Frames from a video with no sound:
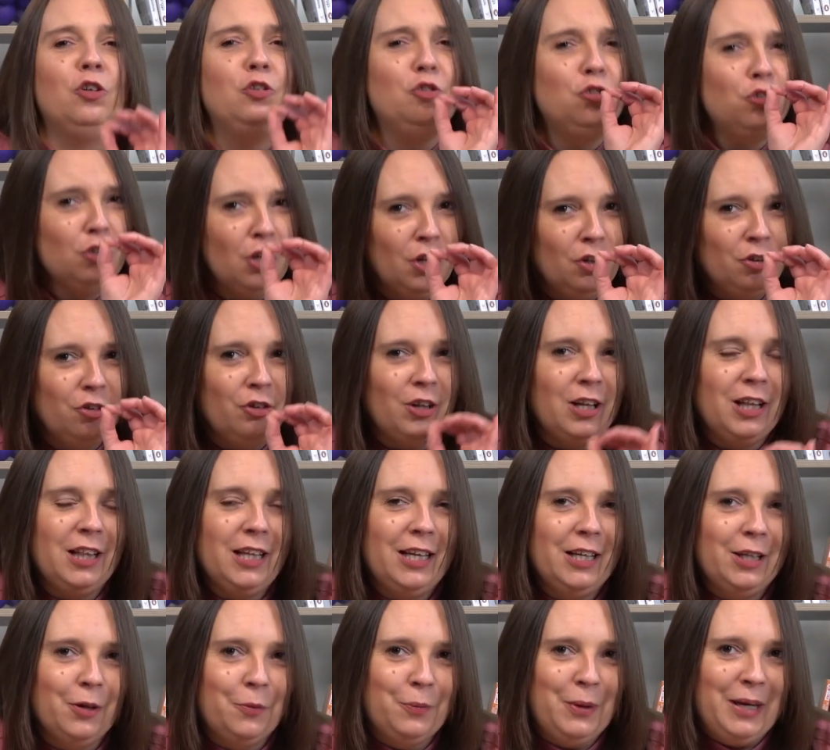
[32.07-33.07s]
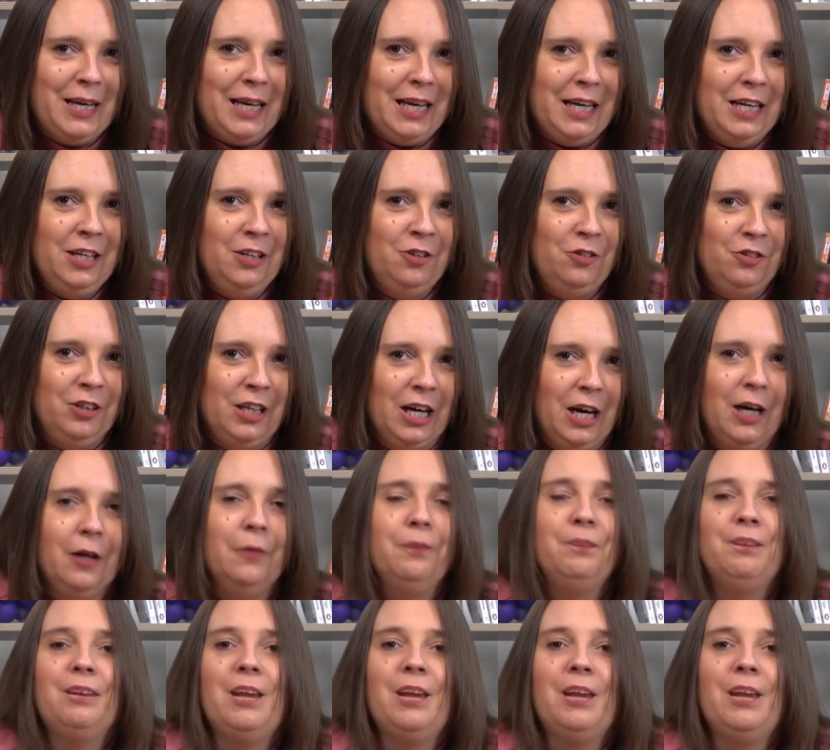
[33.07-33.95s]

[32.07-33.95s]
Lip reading: just a little bit easier.